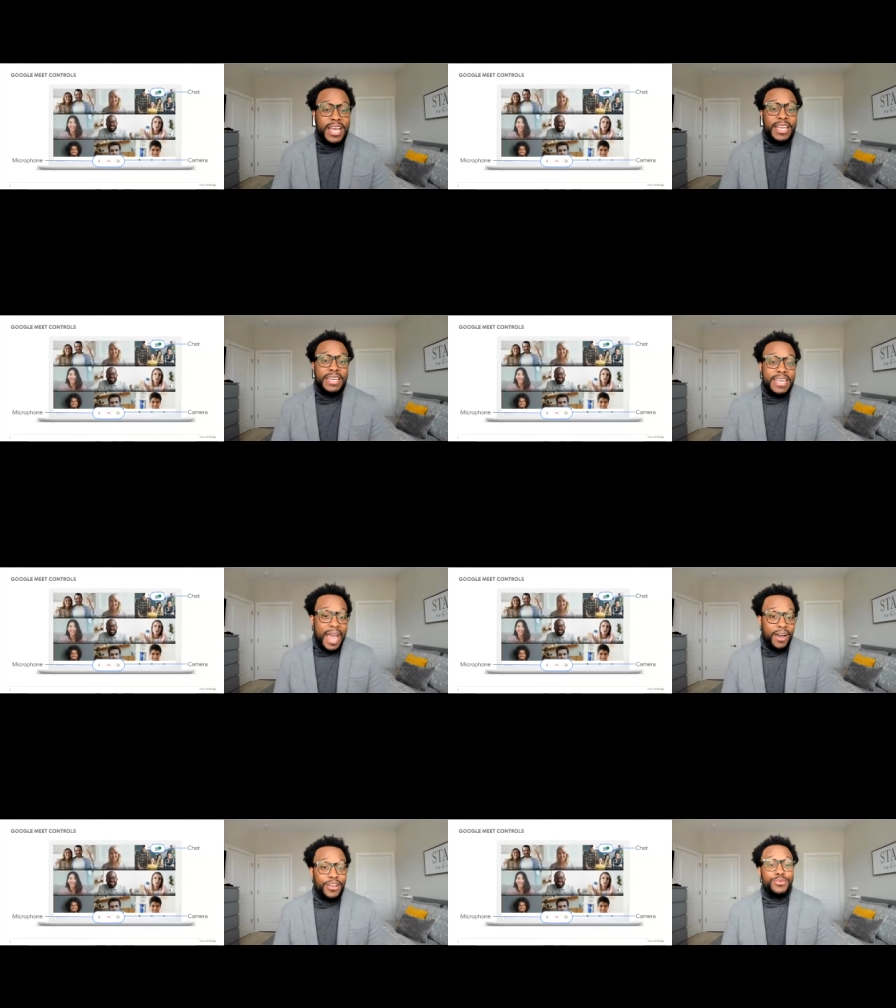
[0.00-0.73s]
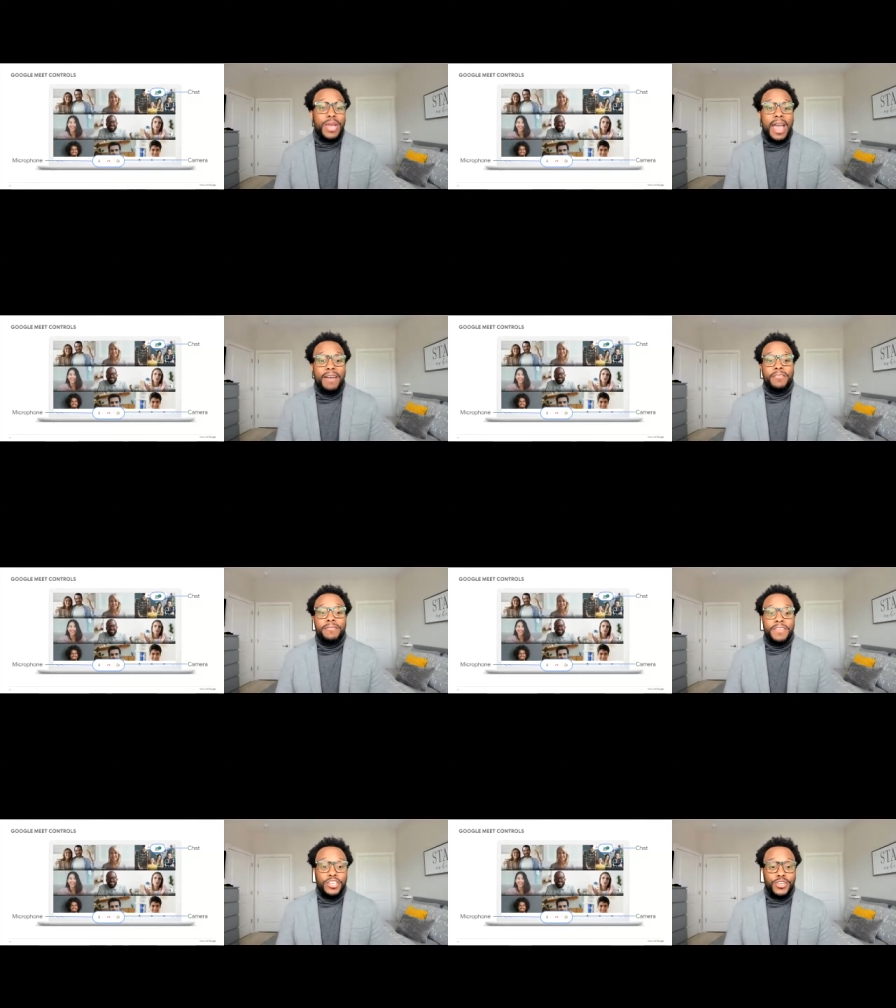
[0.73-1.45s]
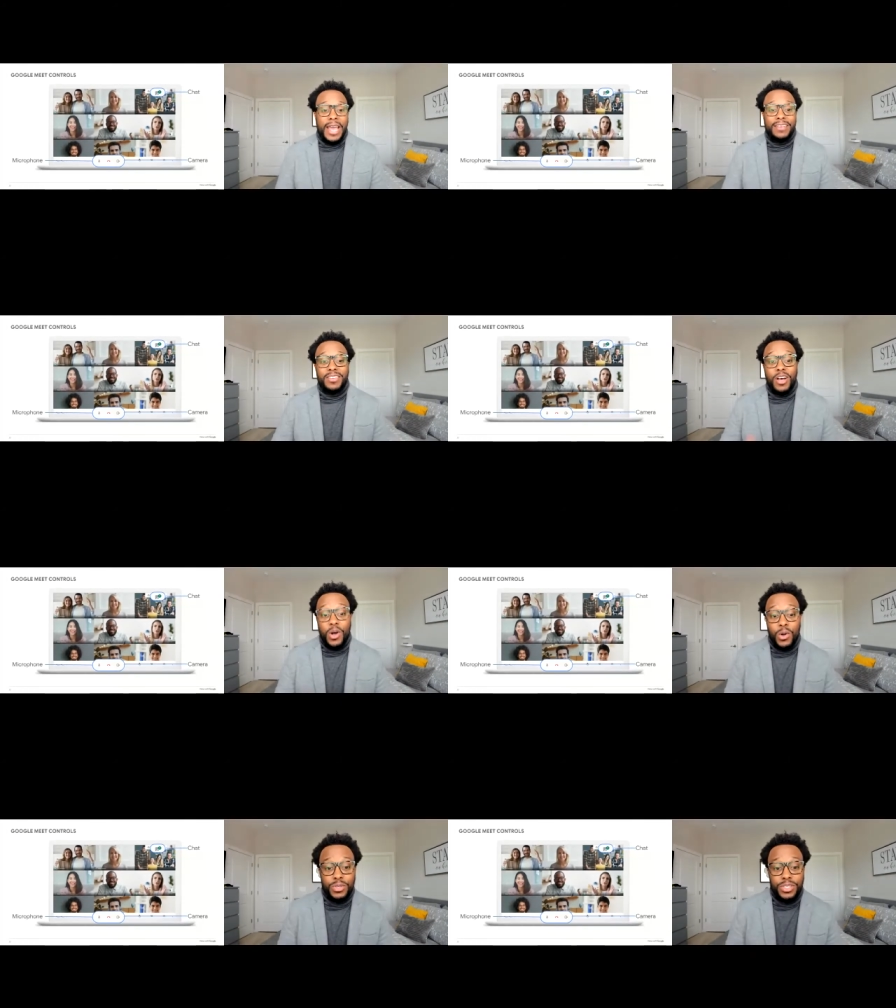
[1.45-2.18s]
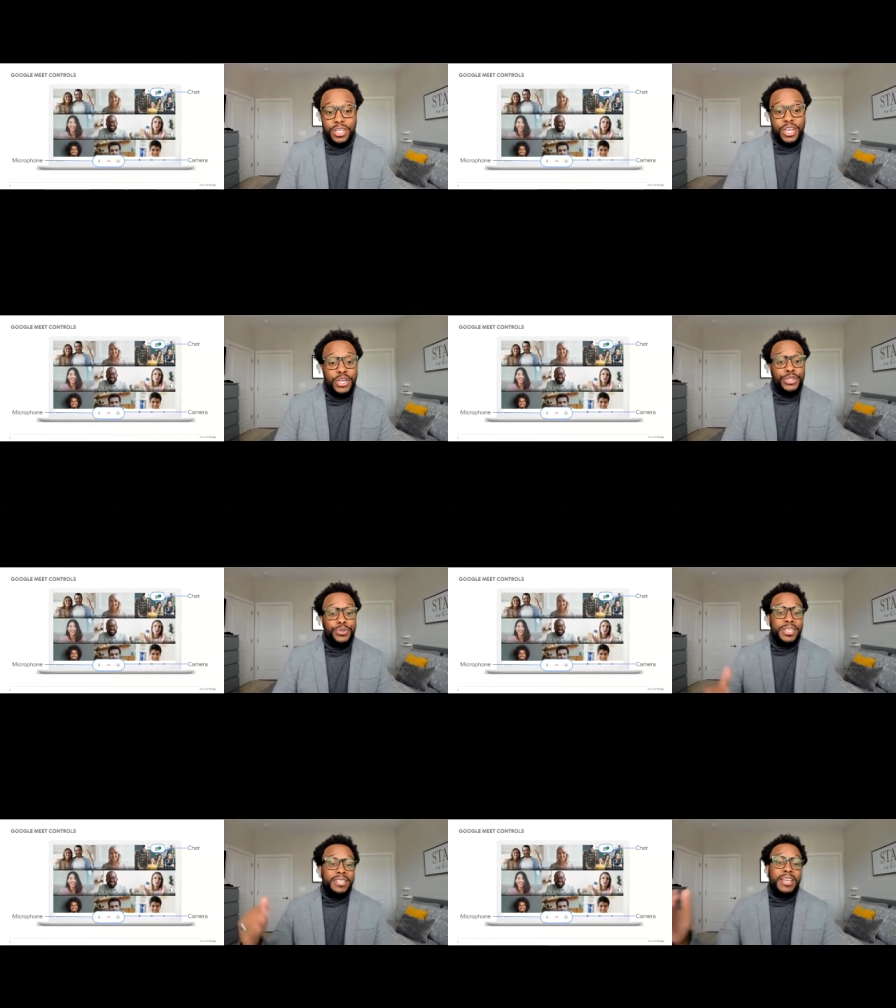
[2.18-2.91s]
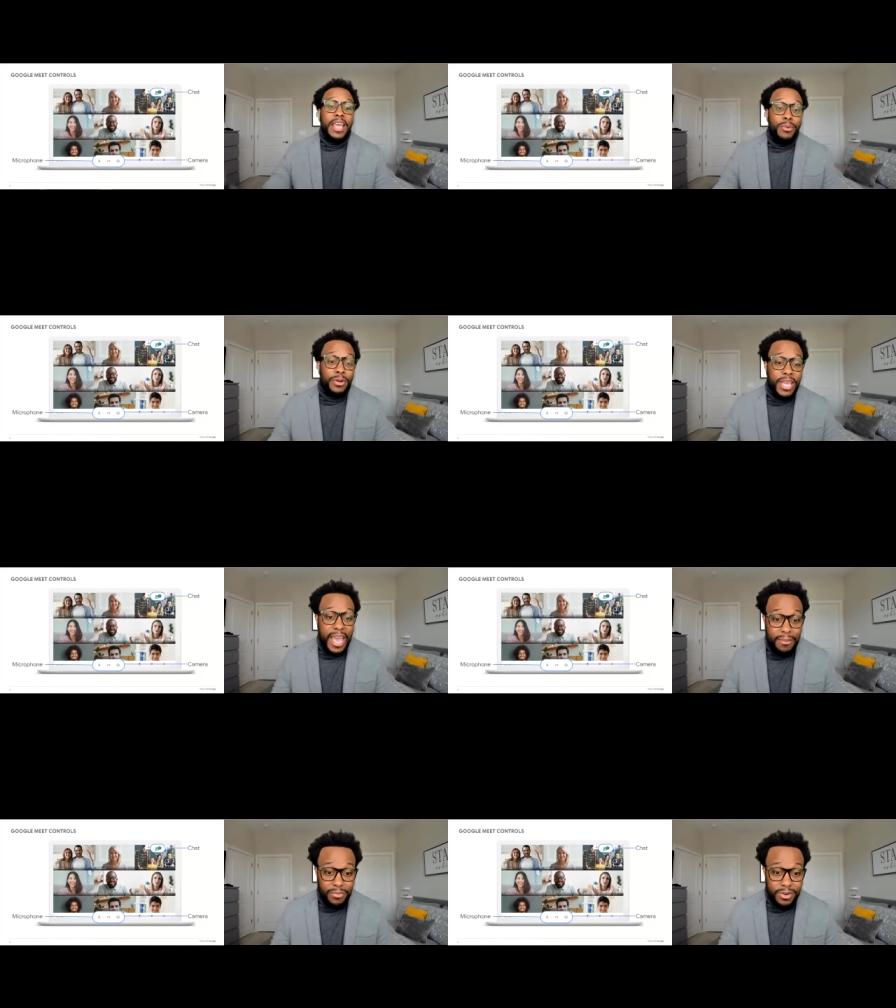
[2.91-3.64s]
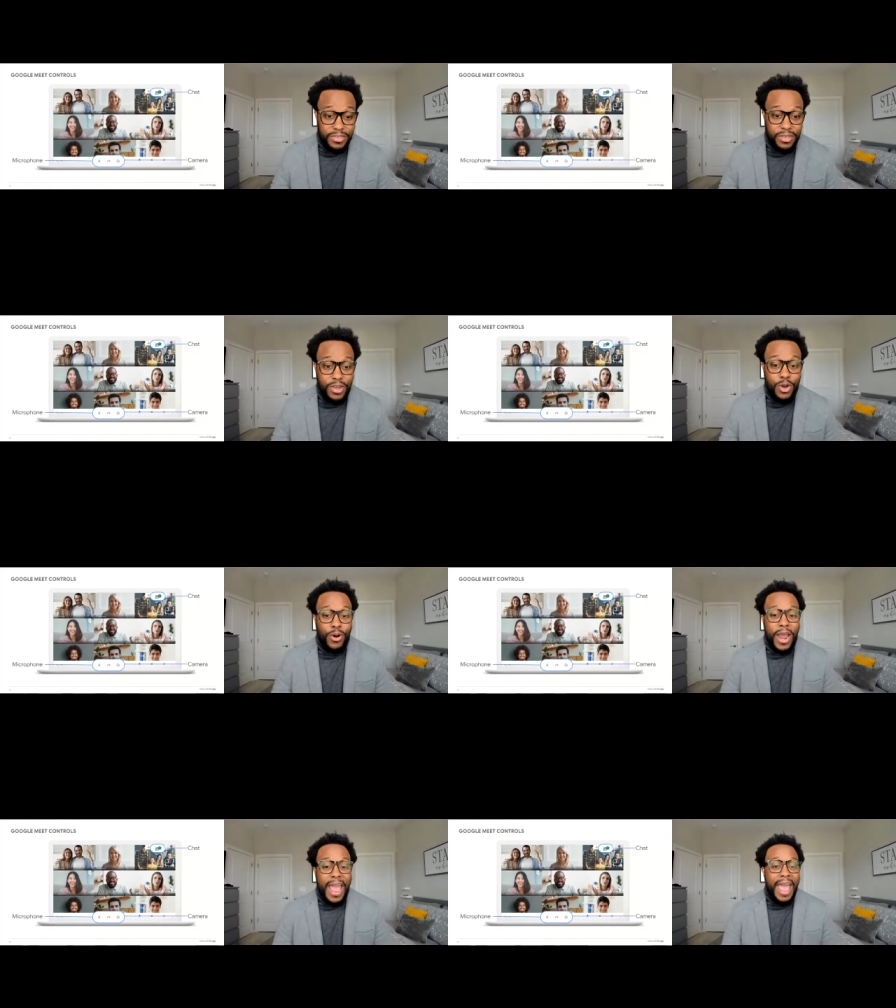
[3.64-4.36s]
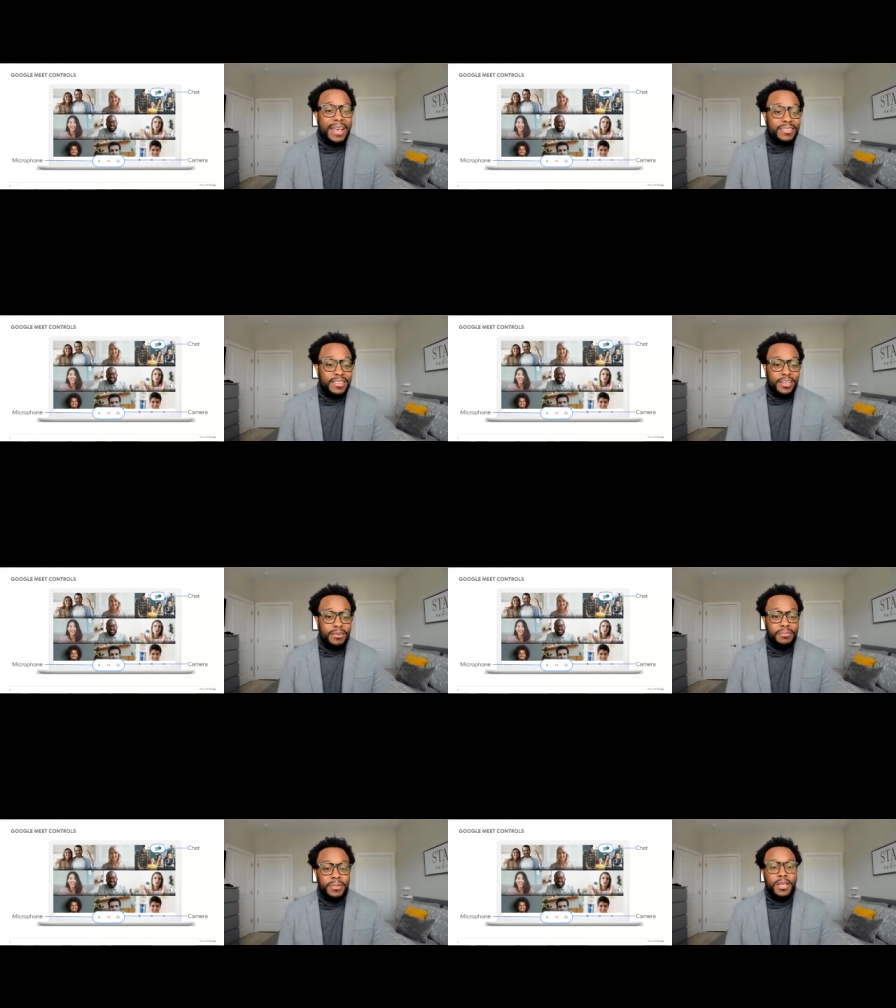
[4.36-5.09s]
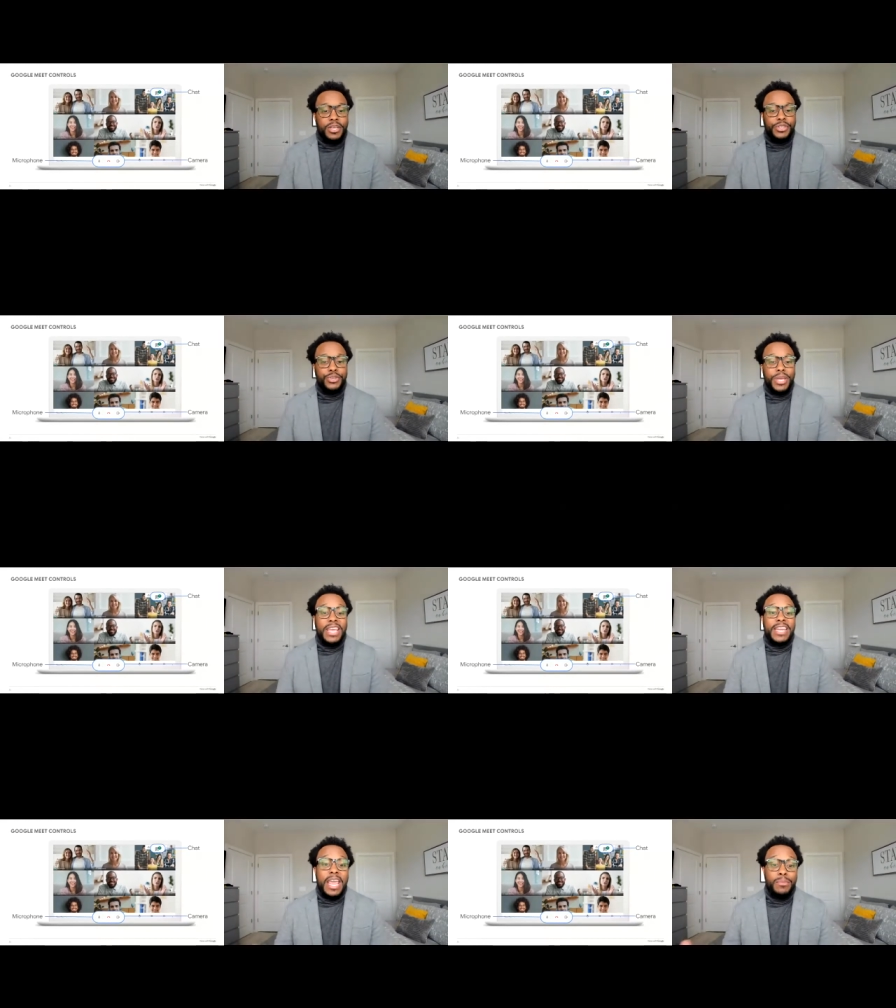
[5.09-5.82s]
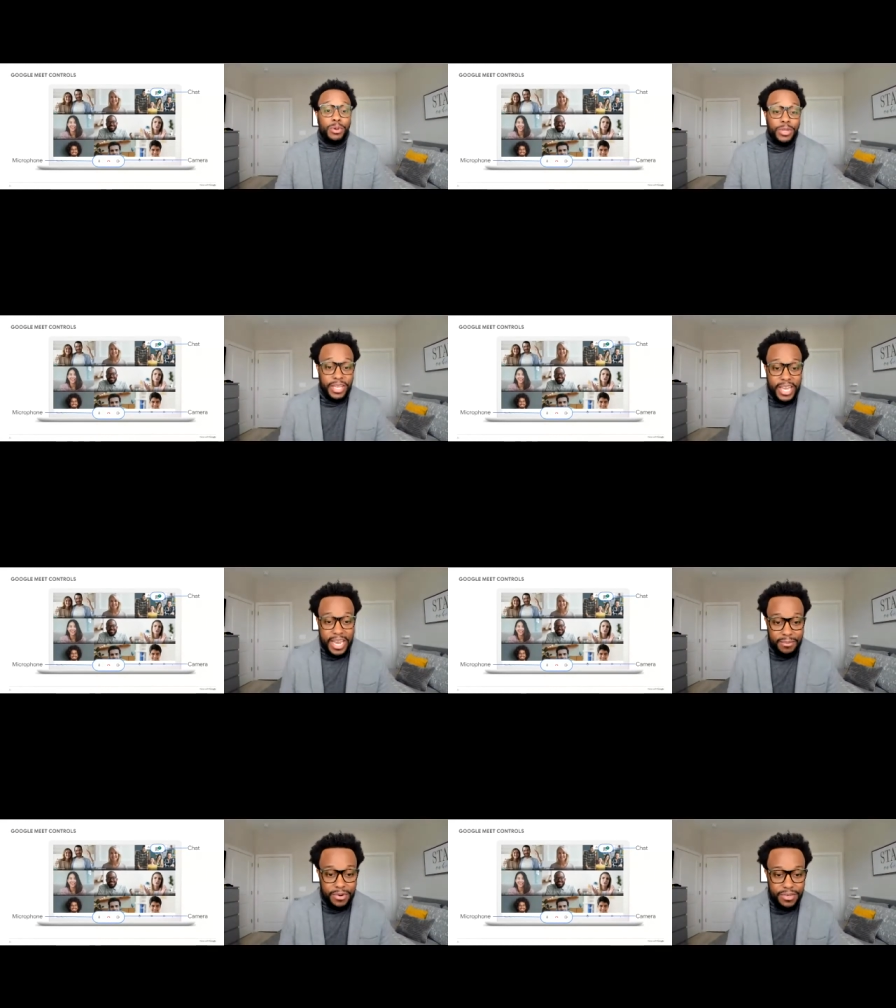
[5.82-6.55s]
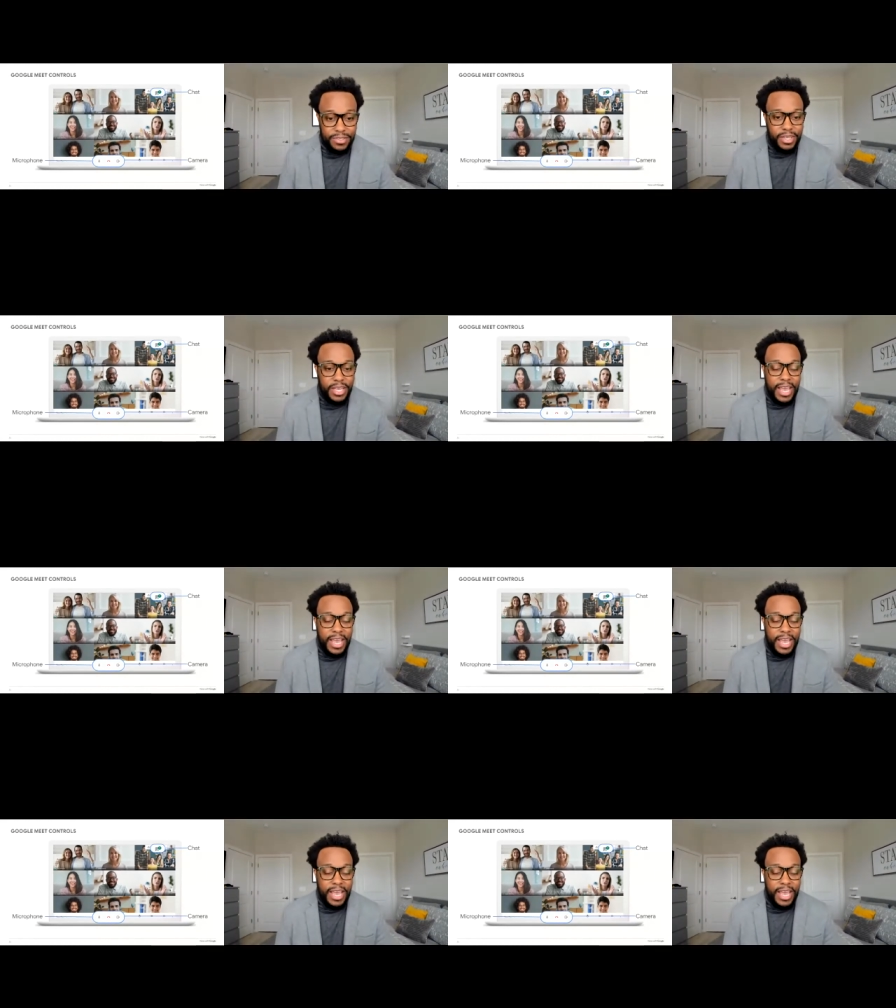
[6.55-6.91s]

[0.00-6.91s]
Now you have the feature as the host to disable cameras or ask them to enable their cameras,